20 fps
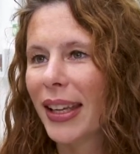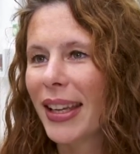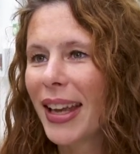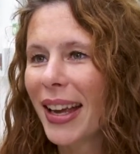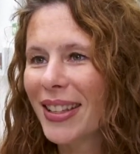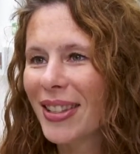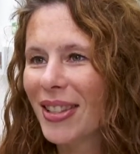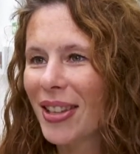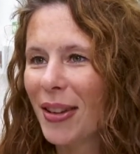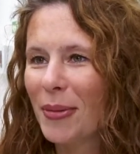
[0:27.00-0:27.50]

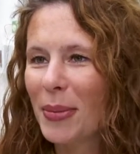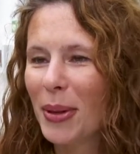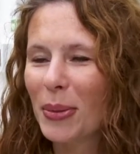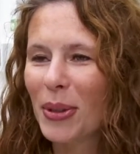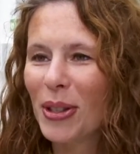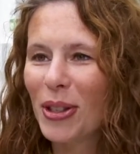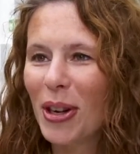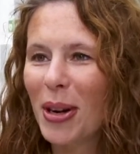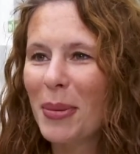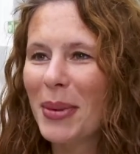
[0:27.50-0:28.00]
Yes, I've been with
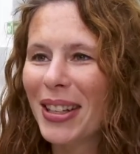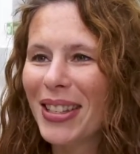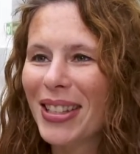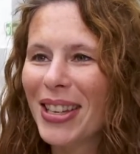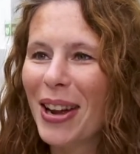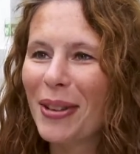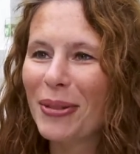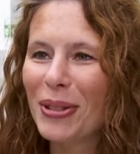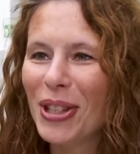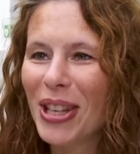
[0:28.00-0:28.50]
Starbucks
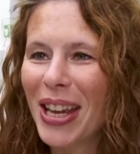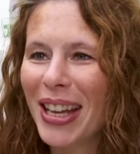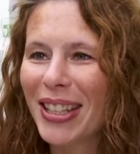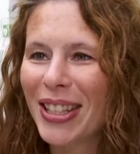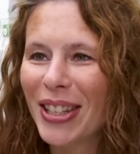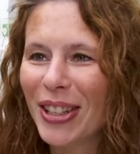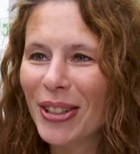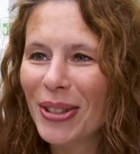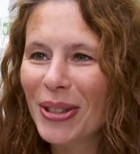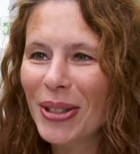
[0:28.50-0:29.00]
now for 10
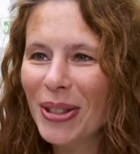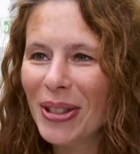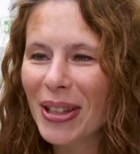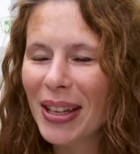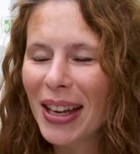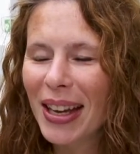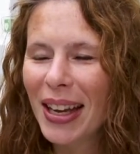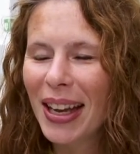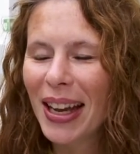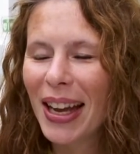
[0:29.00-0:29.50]
years.
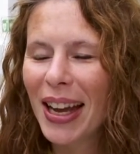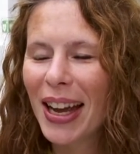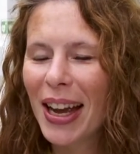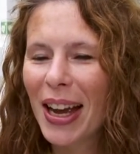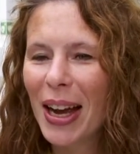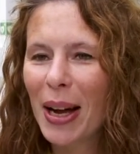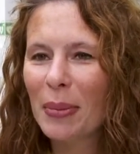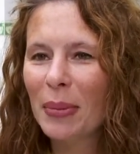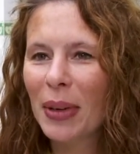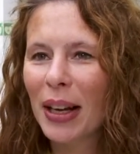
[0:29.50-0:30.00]

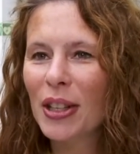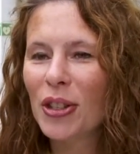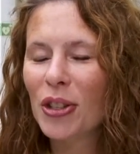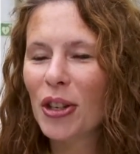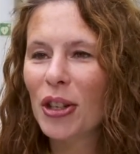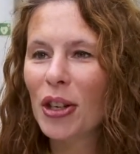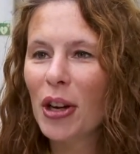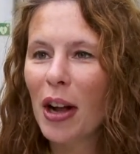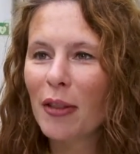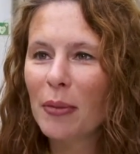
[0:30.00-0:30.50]
I
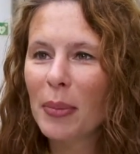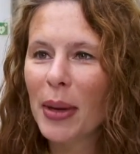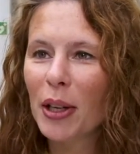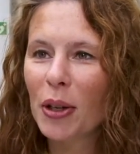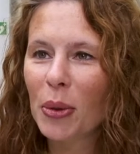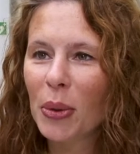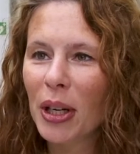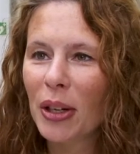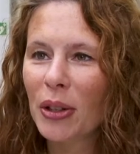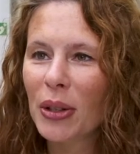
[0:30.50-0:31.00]
started off my
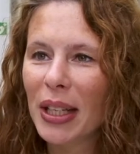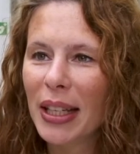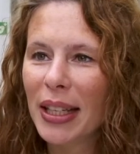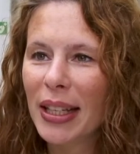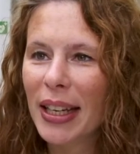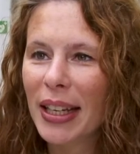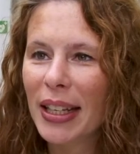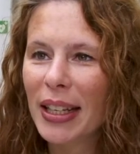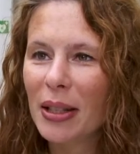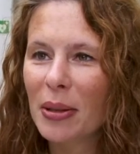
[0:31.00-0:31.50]
career in the
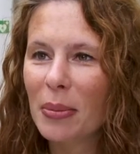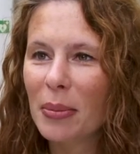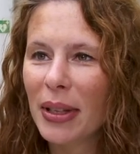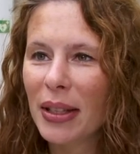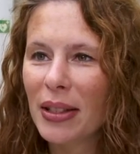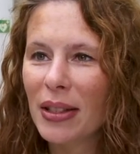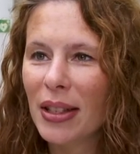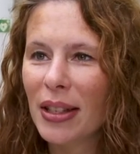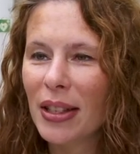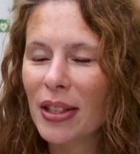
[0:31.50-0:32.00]
Canadian
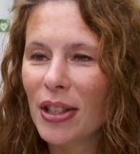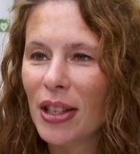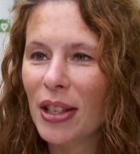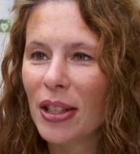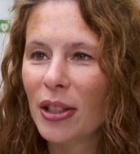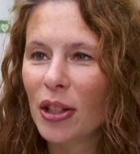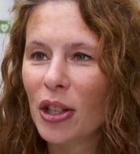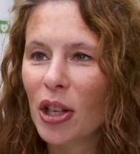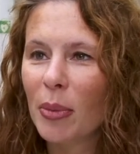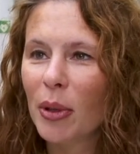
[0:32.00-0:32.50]
business
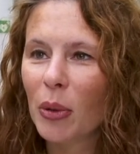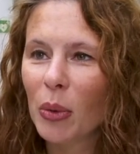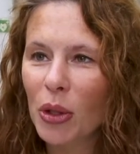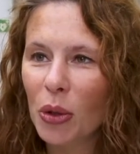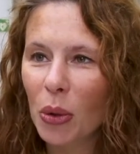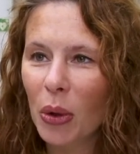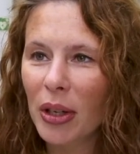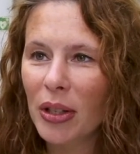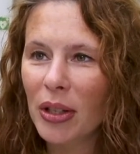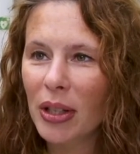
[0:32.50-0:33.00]
in human
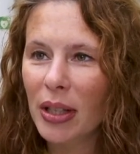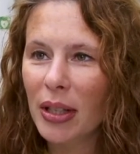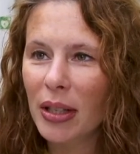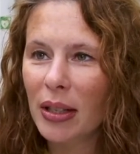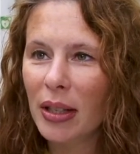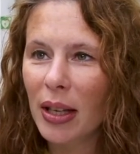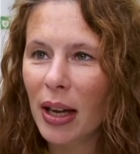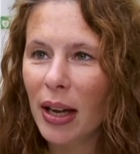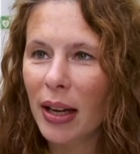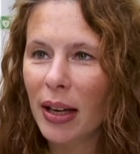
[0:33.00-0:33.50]

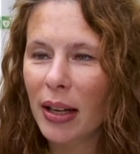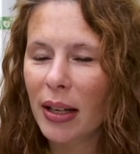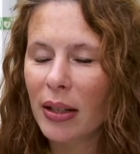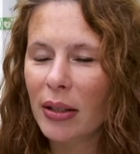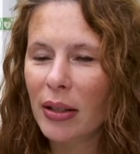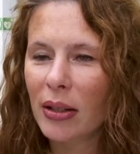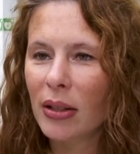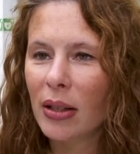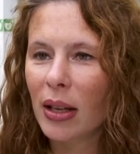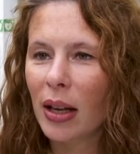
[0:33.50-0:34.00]
resources
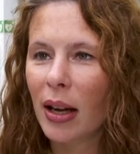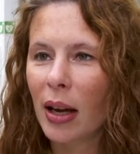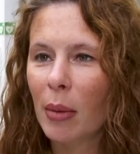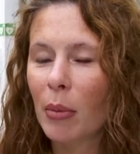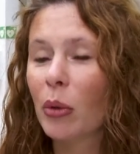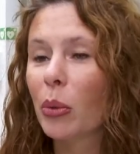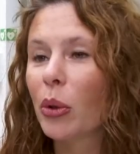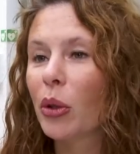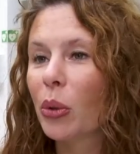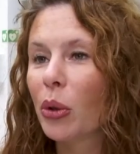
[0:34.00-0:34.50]
as
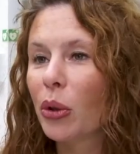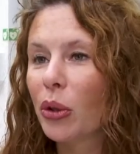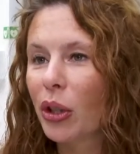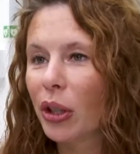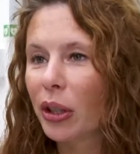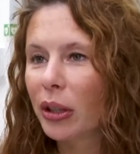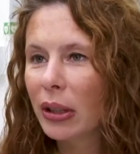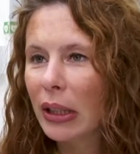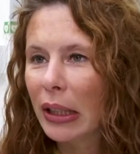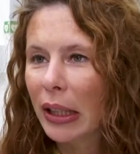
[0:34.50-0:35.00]
a
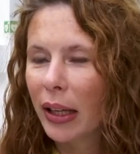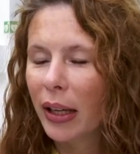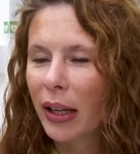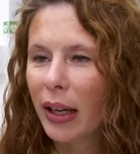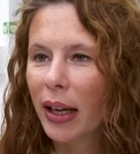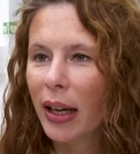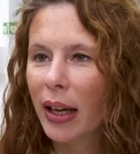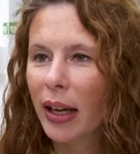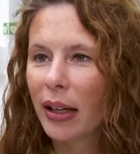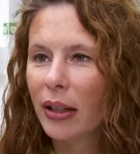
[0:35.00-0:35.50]
recruiter.
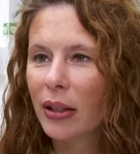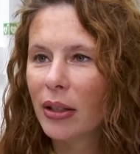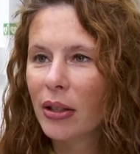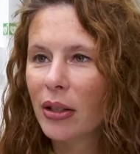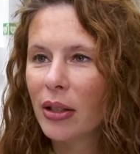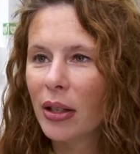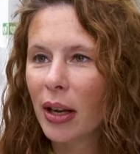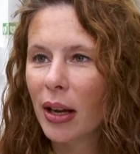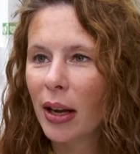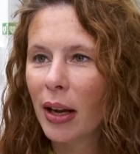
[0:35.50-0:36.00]

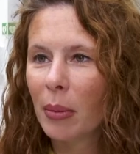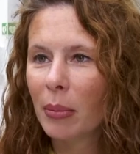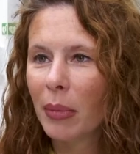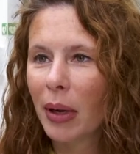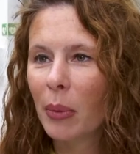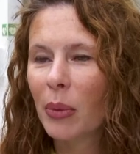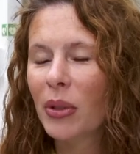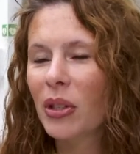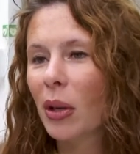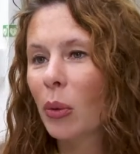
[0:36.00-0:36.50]
And
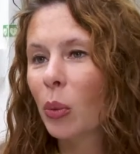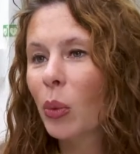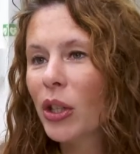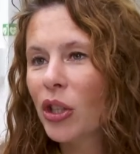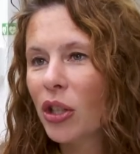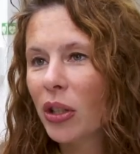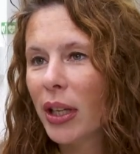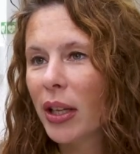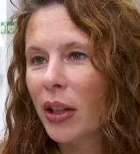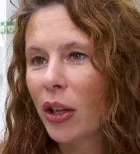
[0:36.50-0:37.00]
I was
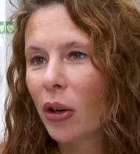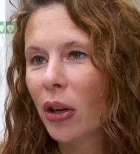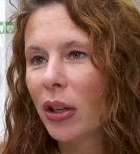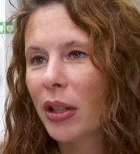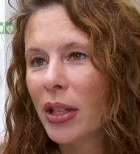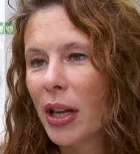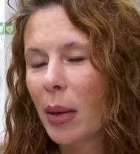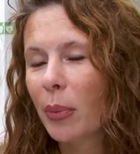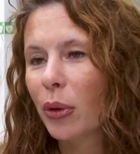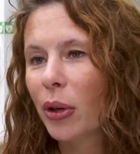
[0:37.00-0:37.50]
originally there on a
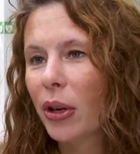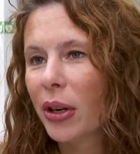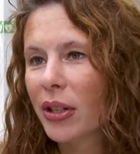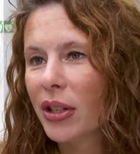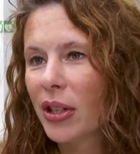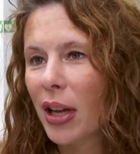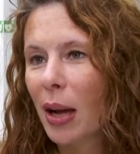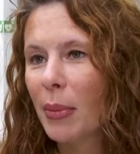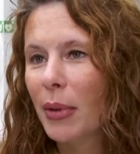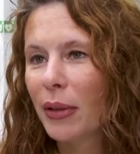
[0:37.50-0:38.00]
temporary
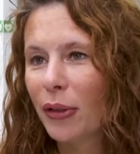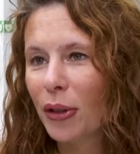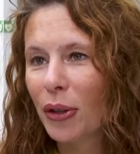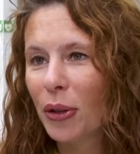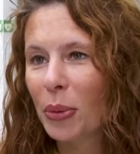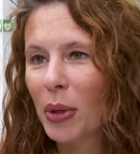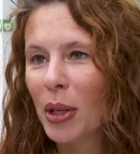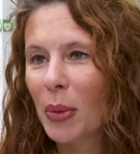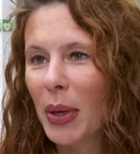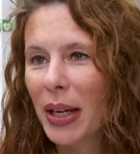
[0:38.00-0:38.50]
assignment for
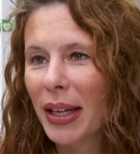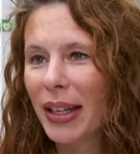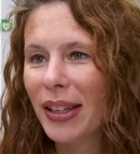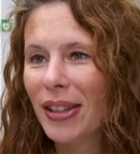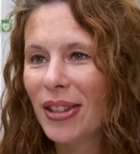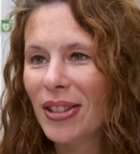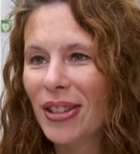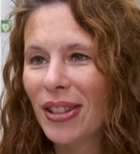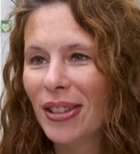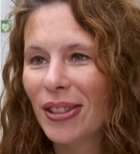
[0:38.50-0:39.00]
3
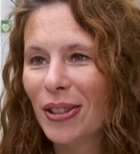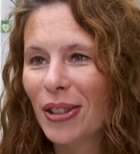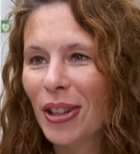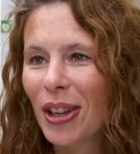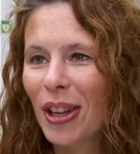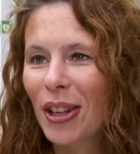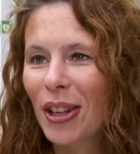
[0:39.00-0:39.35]
weeks. And